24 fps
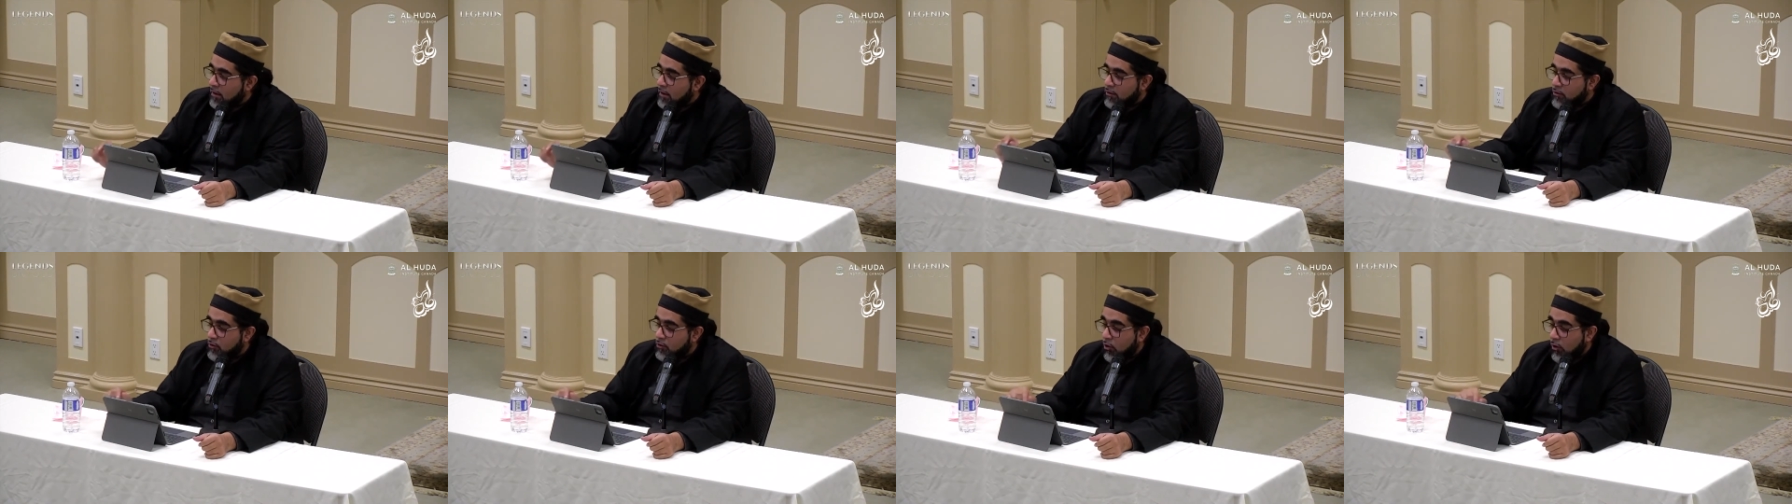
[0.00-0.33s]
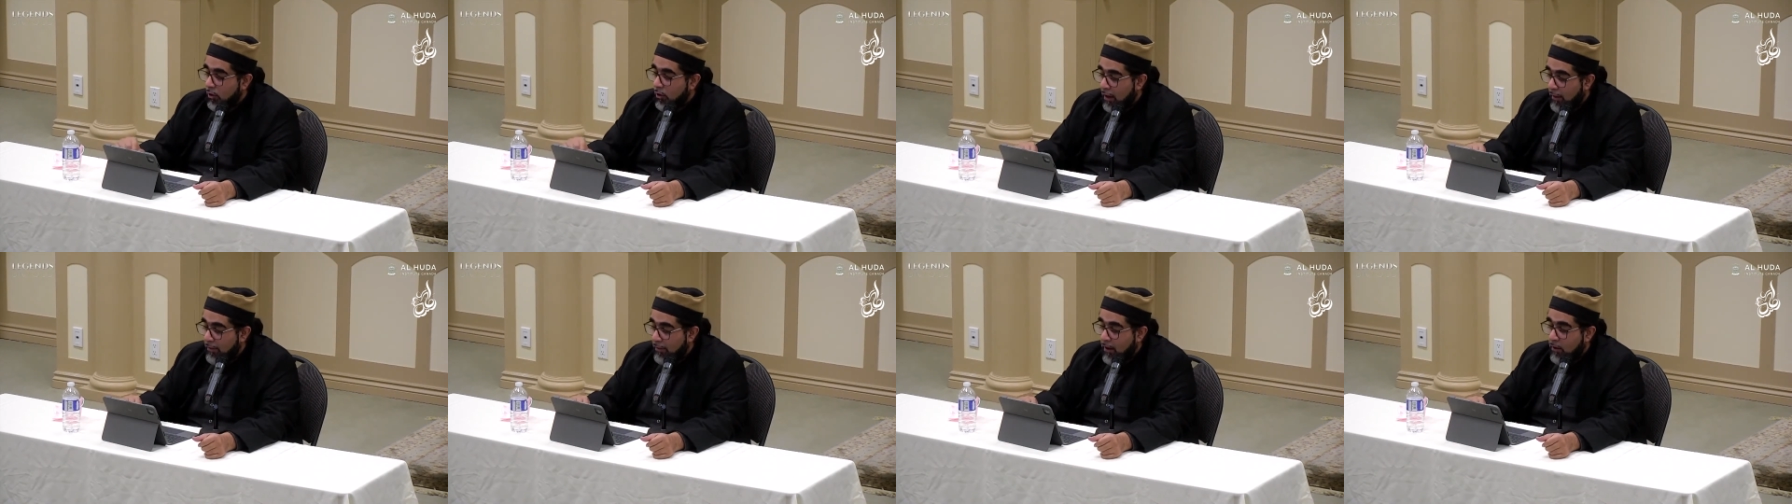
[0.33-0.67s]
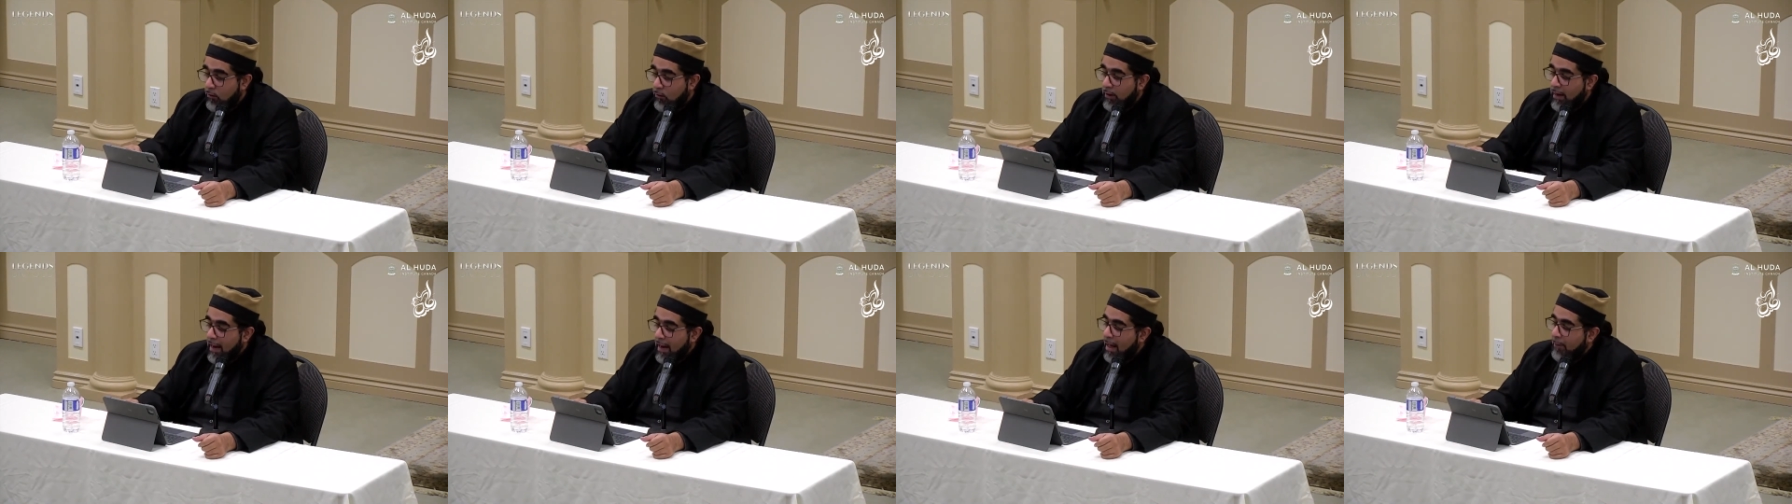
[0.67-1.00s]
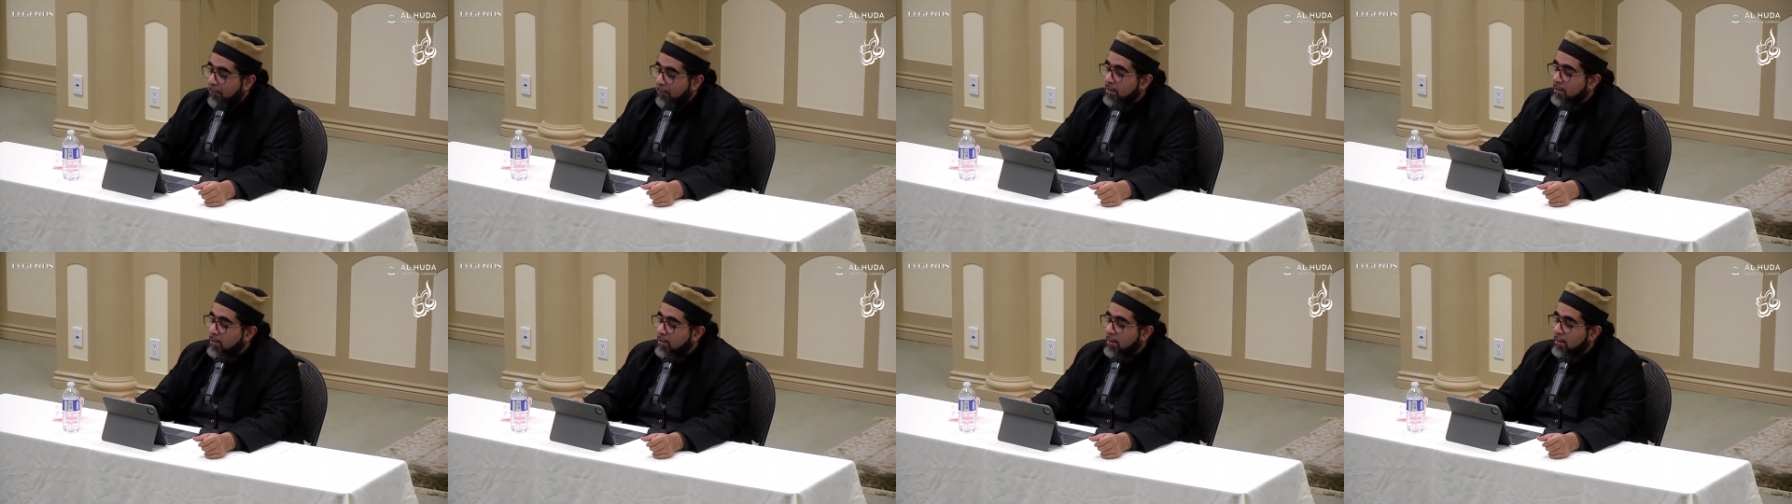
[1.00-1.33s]
So, and then what
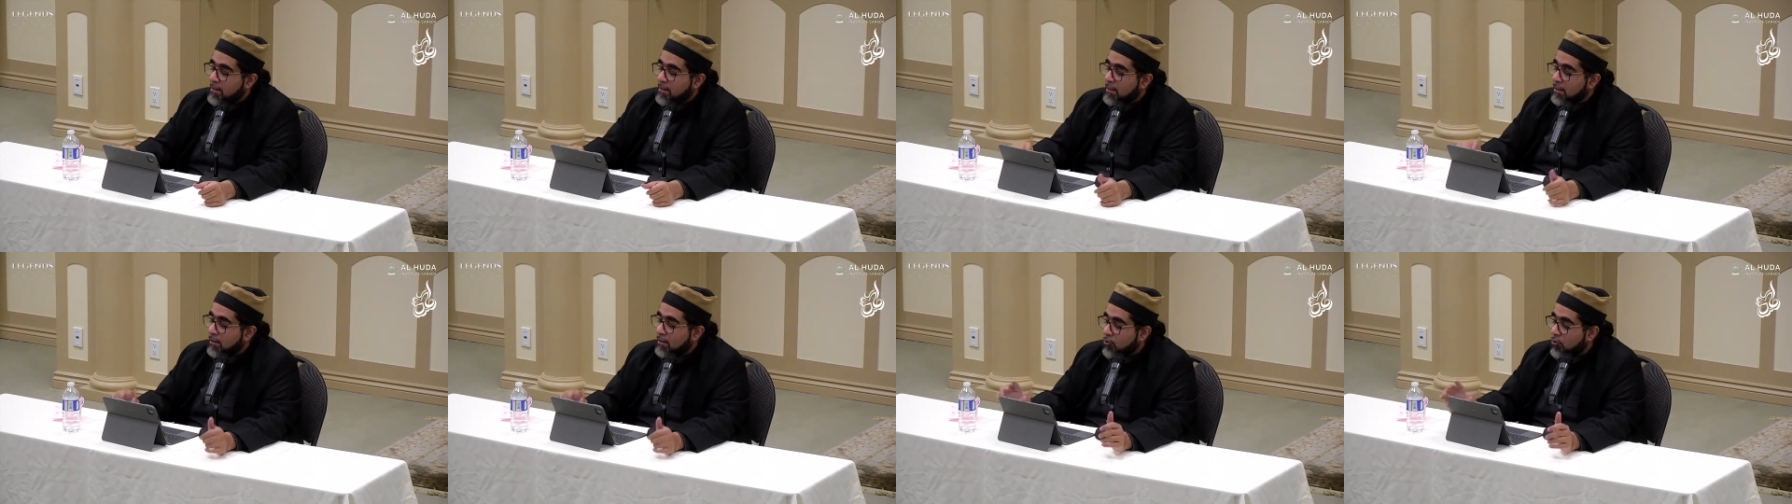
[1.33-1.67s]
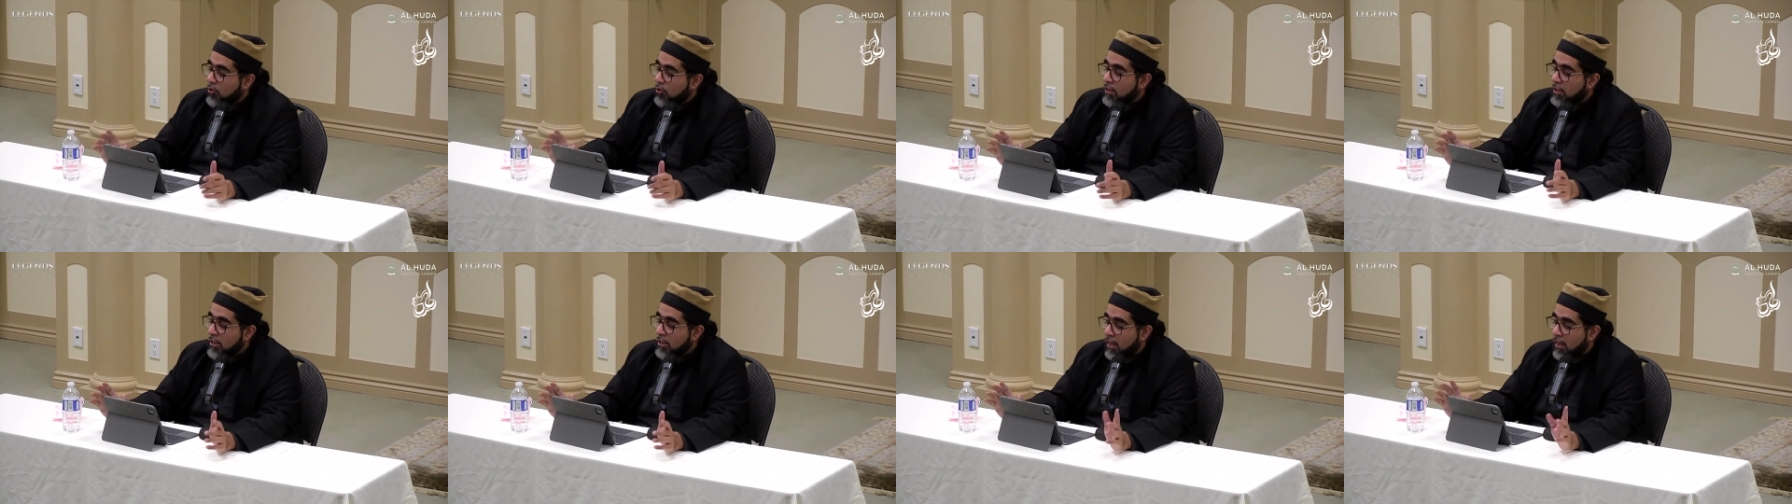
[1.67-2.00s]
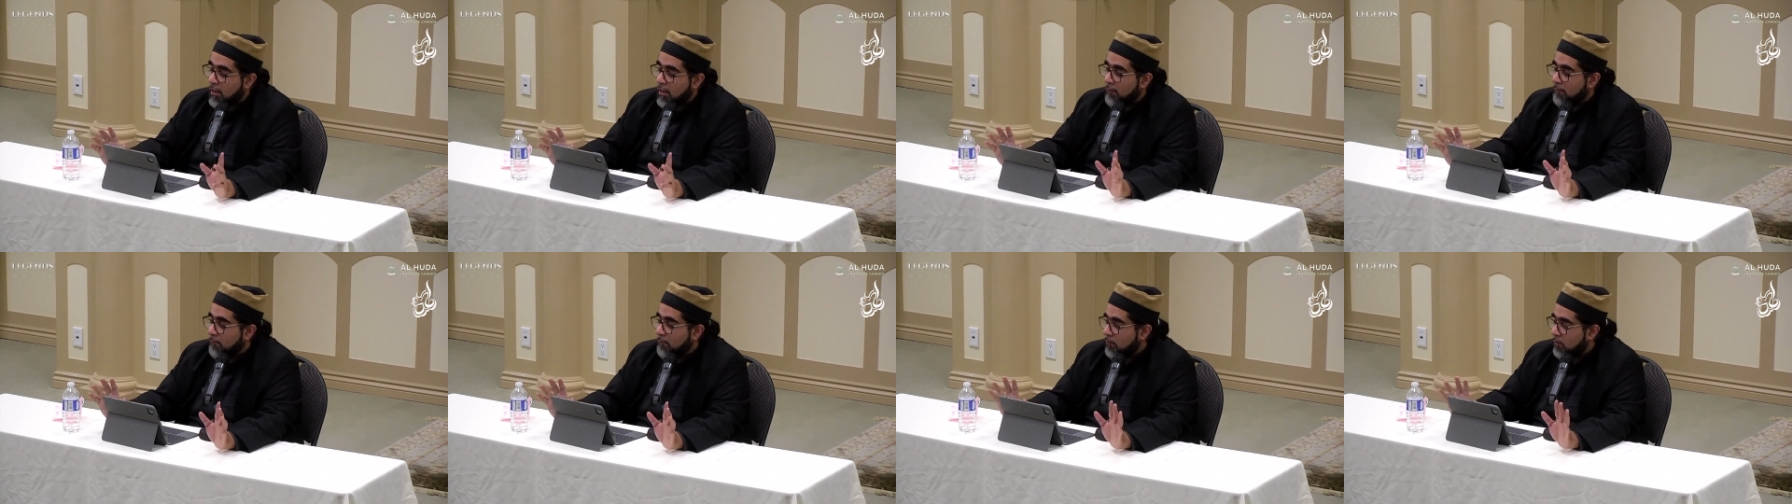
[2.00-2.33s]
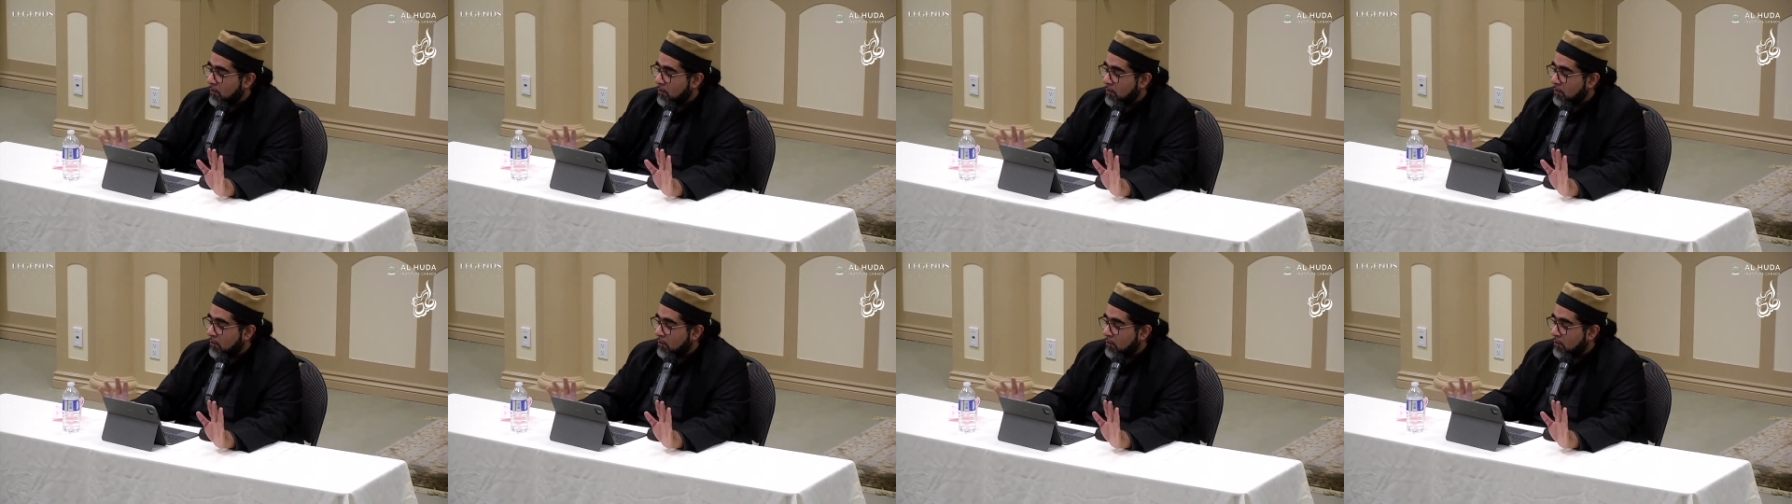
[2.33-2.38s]
happens is the treaty,